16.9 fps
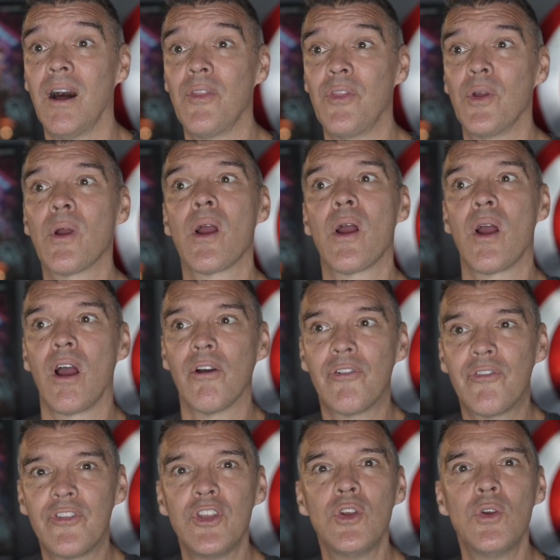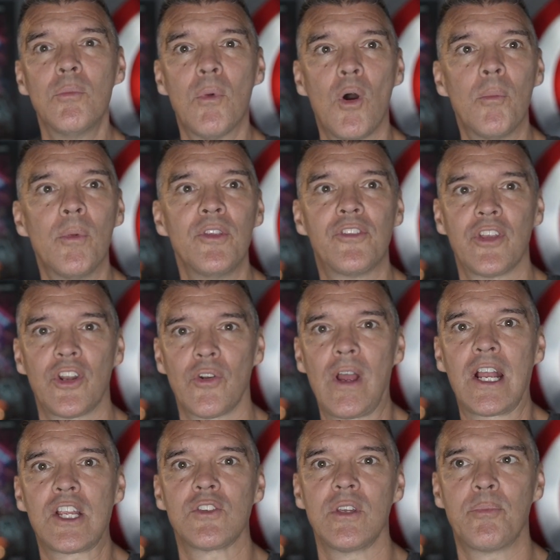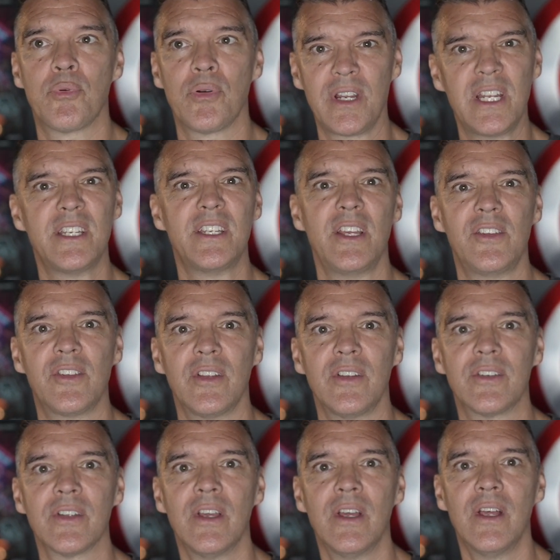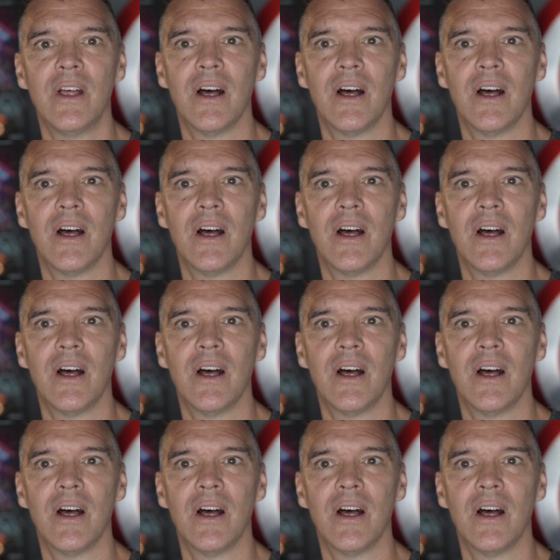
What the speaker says: There are a few moments that are actually pretty decent.